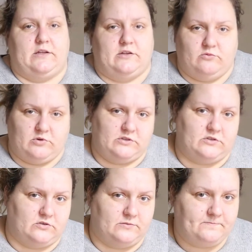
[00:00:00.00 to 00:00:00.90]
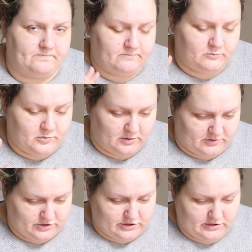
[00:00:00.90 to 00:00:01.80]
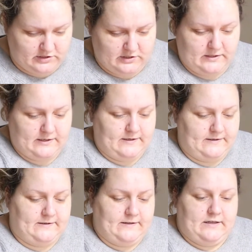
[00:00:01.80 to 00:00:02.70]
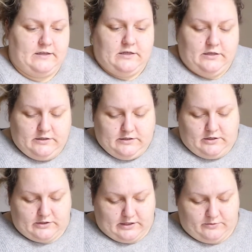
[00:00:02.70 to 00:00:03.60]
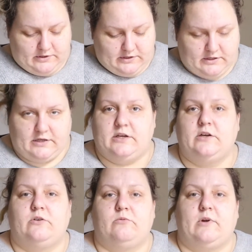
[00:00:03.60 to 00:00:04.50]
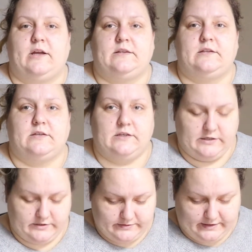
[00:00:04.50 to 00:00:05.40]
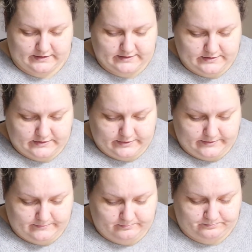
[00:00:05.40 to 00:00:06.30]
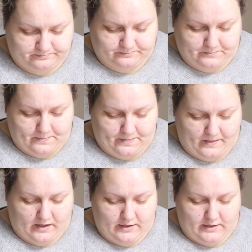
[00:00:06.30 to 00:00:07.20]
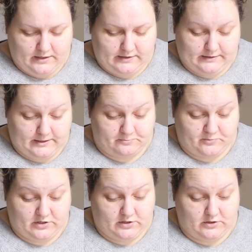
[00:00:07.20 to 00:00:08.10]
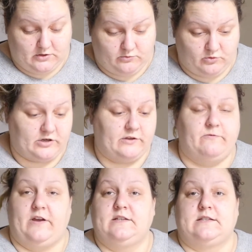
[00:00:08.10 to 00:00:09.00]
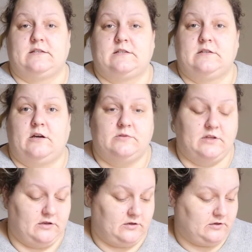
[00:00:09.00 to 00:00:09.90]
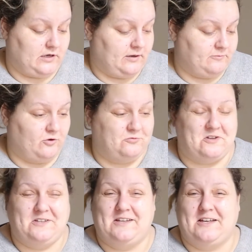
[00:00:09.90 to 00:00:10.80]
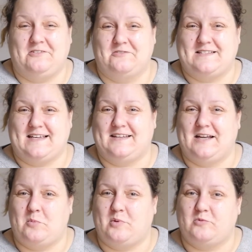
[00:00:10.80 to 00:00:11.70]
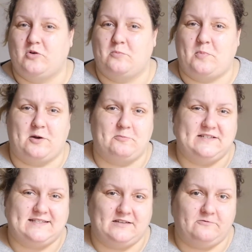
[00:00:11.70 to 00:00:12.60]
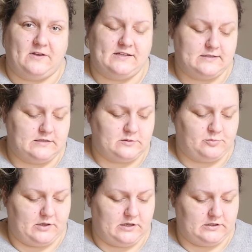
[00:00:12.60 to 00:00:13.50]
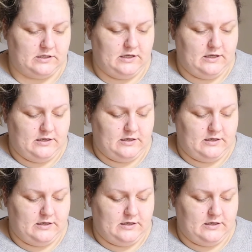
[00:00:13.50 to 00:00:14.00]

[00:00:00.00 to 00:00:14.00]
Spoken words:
and then you want to publish it. Okay, what did I write here next? Work in phases. I'm already kind of setting up in compartments and in phases, but